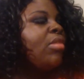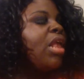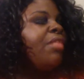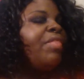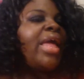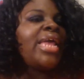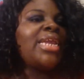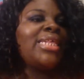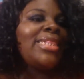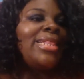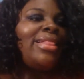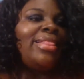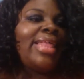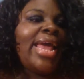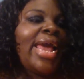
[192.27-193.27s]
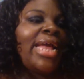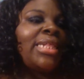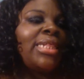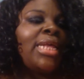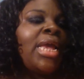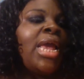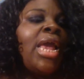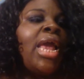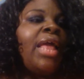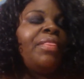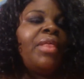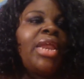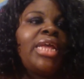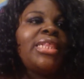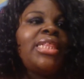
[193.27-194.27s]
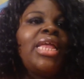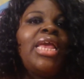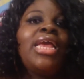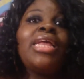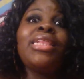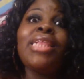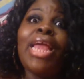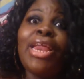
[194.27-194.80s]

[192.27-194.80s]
that is that. And the next thing is